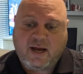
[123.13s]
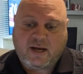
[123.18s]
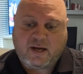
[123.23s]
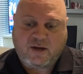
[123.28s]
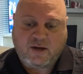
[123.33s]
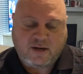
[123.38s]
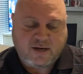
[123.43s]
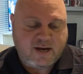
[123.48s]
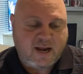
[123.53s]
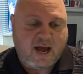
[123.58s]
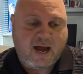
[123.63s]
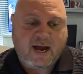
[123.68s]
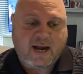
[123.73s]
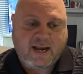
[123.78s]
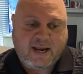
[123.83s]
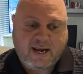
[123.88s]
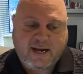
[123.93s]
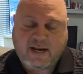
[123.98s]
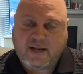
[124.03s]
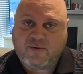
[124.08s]
Could
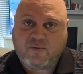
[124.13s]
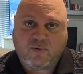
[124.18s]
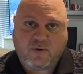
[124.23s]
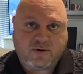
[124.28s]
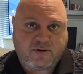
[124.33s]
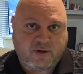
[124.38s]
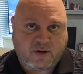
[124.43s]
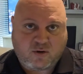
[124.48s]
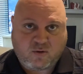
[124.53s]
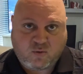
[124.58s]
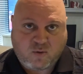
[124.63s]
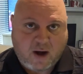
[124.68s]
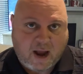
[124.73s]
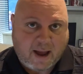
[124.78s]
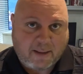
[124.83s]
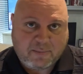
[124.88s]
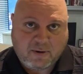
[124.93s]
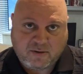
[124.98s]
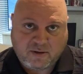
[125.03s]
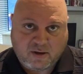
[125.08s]
not hit it worth a
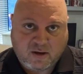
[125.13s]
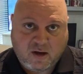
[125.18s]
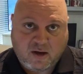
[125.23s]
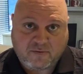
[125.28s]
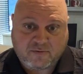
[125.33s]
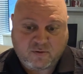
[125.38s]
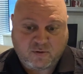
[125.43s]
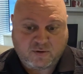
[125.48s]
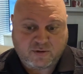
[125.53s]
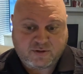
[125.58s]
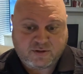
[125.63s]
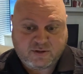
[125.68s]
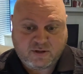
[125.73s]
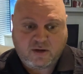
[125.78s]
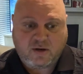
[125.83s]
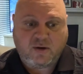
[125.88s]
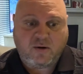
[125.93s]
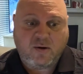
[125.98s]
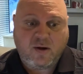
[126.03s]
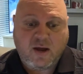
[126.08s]
crap on the golf course.
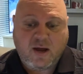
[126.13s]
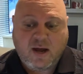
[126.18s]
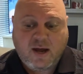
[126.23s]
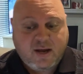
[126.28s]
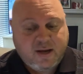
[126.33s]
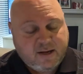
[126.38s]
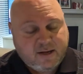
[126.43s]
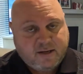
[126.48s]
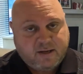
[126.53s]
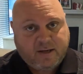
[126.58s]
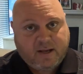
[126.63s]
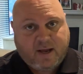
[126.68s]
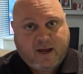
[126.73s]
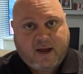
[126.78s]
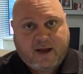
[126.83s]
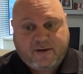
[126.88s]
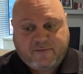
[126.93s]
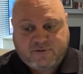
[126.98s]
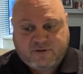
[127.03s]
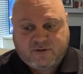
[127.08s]
So
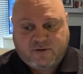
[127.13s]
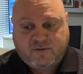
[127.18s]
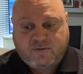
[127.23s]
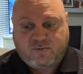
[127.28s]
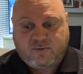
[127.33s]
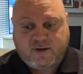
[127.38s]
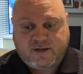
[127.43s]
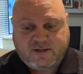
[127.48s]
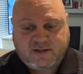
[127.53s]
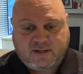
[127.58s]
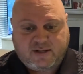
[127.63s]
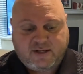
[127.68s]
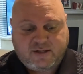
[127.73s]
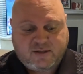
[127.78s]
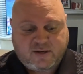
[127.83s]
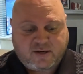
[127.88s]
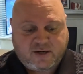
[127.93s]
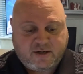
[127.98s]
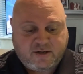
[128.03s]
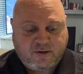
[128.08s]
I've recently
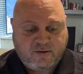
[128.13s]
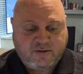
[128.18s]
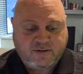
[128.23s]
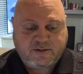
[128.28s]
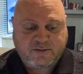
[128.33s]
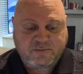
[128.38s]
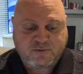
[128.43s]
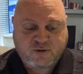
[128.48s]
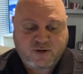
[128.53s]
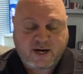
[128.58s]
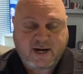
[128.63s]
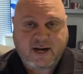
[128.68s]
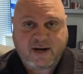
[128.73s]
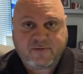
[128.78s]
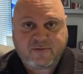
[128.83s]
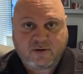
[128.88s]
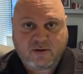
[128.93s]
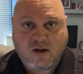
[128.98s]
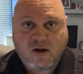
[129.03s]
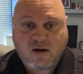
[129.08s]
started doing some training
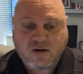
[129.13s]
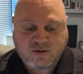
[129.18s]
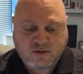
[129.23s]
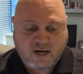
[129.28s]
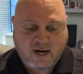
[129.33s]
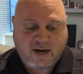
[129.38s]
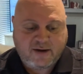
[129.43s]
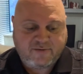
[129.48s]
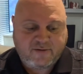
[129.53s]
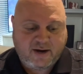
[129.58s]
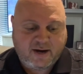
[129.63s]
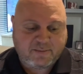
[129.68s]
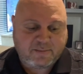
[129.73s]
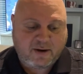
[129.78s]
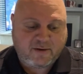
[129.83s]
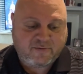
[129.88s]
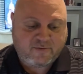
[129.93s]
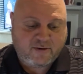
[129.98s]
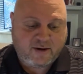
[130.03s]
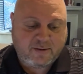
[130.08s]
for long drive, and
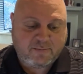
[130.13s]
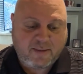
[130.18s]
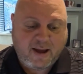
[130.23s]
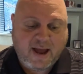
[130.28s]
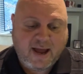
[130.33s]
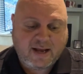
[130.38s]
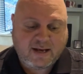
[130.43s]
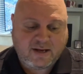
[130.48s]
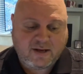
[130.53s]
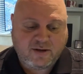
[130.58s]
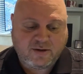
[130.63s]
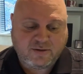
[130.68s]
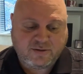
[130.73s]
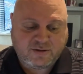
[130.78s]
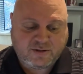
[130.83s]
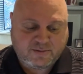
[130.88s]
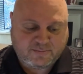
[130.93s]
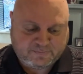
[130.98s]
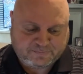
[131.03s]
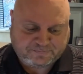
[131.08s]
my friend Matt
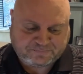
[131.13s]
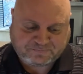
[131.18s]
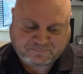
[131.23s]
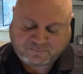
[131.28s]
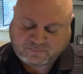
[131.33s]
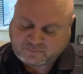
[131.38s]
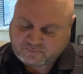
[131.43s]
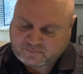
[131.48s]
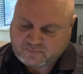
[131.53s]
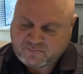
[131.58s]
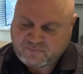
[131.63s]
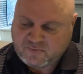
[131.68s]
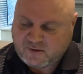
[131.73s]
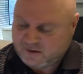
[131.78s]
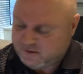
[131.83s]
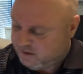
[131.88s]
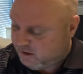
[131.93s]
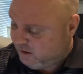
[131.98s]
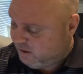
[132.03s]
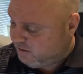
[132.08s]
goes,
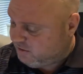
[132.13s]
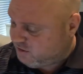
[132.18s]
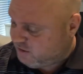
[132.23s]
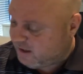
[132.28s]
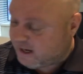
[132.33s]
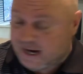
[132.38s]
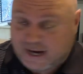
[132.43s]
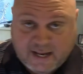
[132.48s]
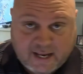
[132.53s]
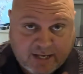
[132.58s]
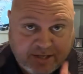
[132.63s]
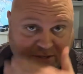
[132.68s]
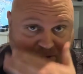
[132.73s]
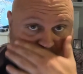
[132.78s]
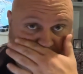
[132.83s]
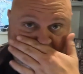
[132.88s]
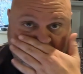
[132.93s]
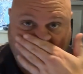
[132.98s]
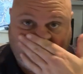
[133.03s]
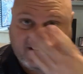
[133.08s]
dude, you got to get
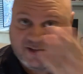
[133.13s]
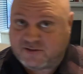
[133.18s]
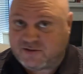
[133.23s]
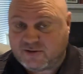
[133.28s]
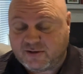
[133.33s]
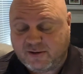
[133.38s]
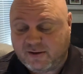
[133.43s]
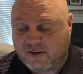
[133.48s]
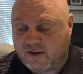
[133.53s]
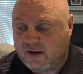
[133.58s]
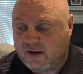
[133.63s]
you one of these.